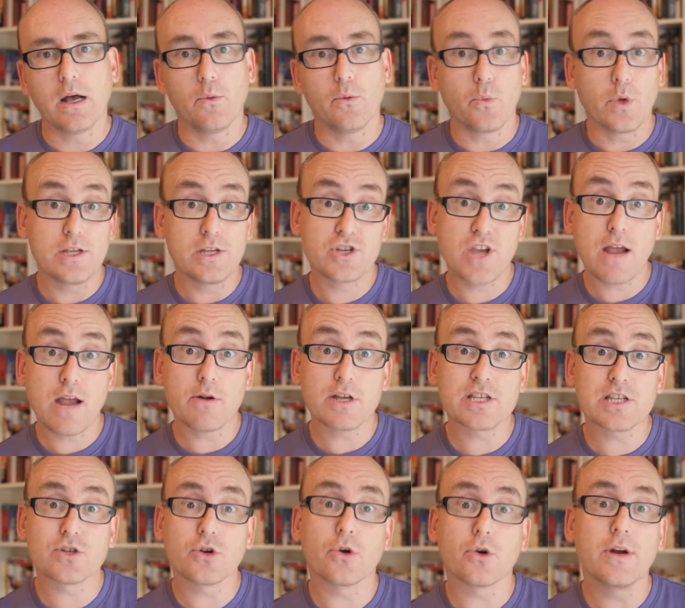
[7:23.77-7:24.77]
we share a
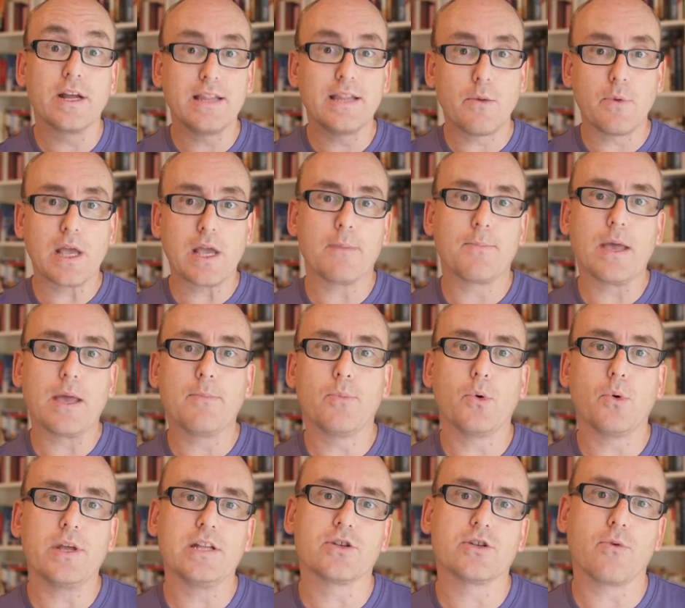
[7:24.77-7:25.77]
story and then we get
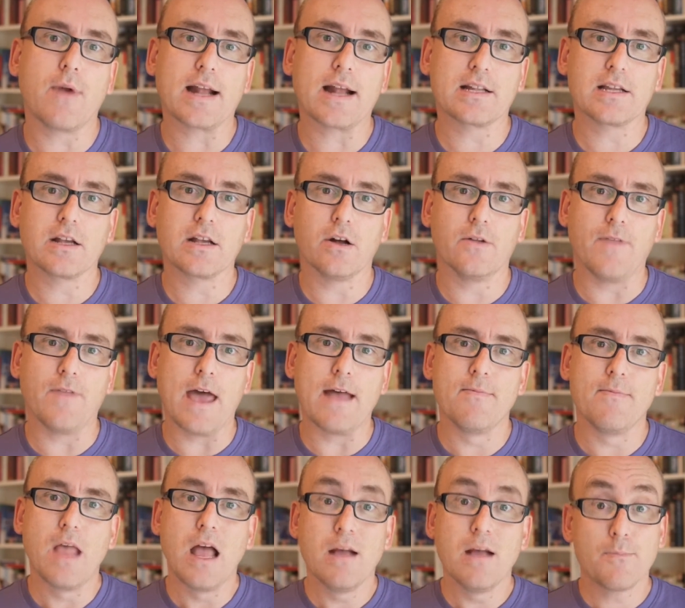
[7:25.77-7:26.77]
people interacting on
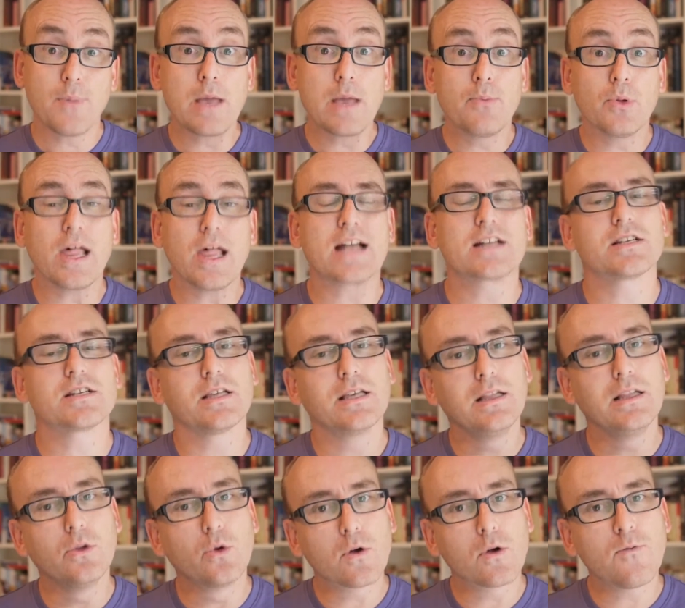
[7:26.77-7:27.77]
that. People actually
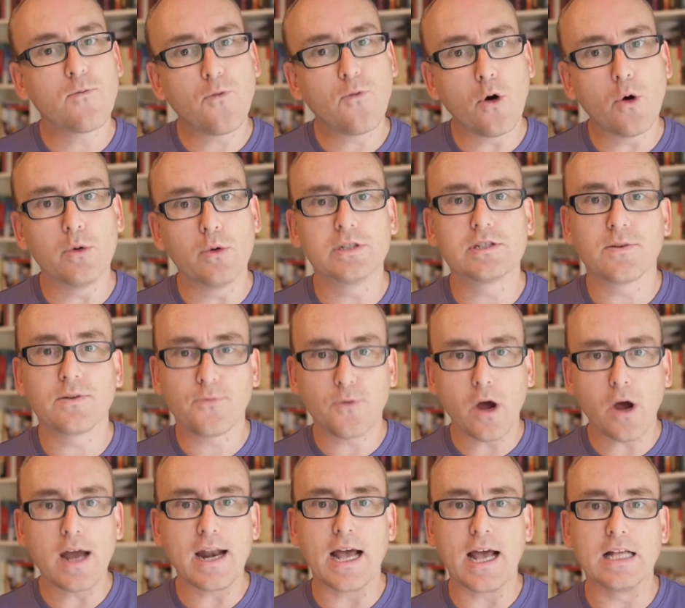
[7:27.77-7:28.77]
look forward to
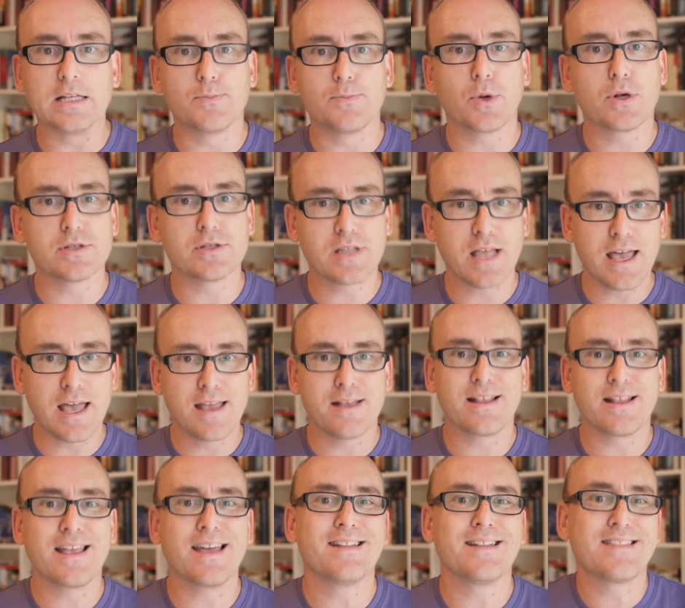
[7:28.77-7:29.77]
Fridays because
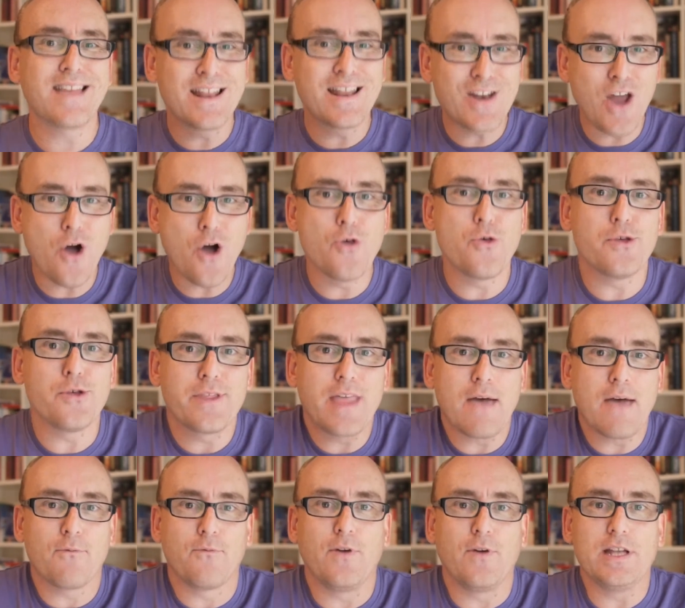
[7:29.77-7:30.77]
they know
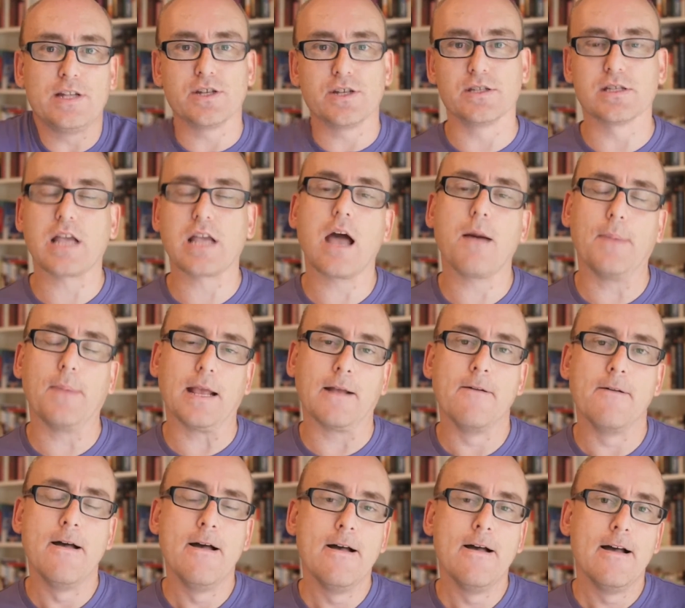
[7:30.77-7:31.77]
that feature's coming.
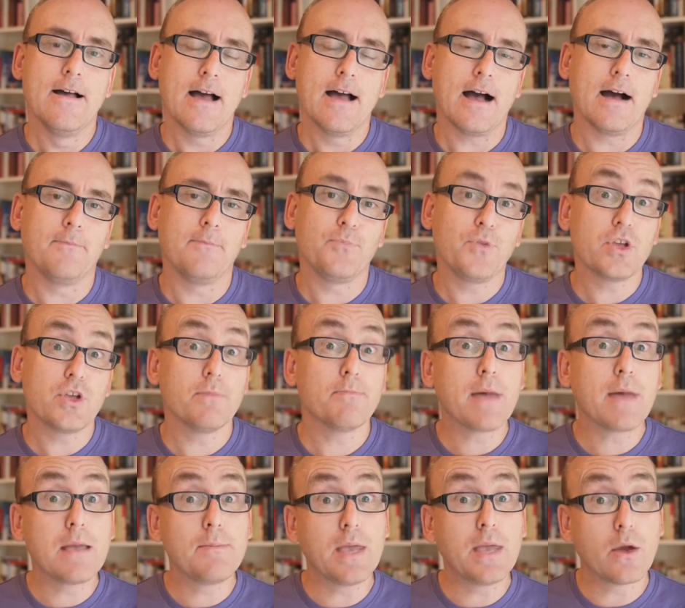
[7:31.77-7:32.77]
It
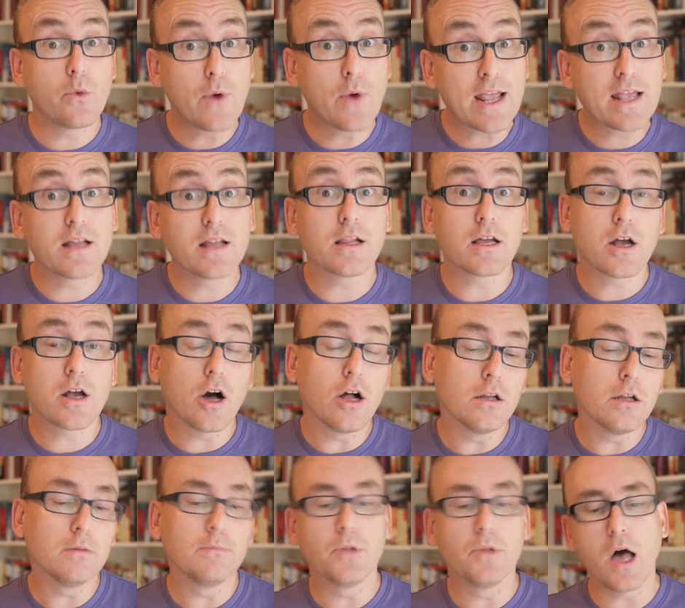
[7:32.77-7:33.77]
may be a regular
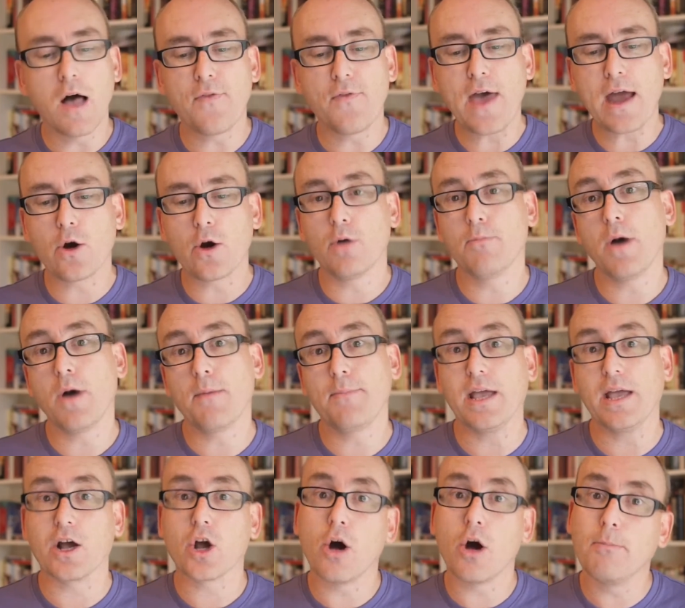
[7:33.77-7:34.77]
column like that, or it might
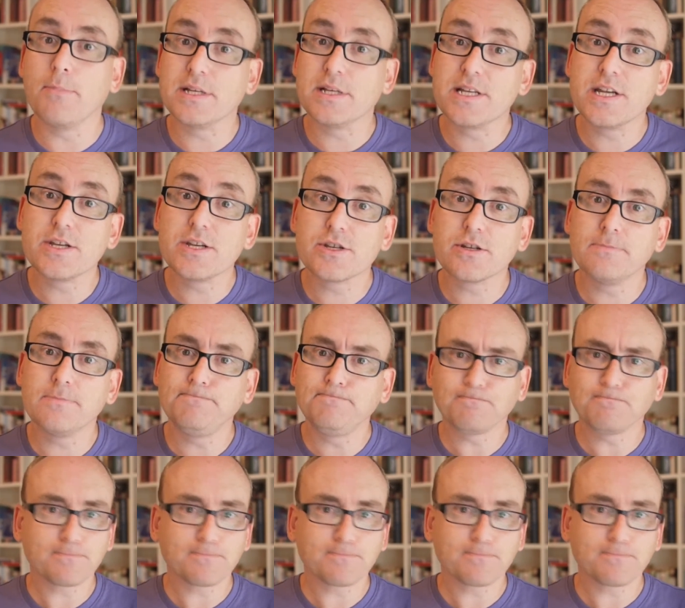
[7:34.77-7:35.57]
be a competition.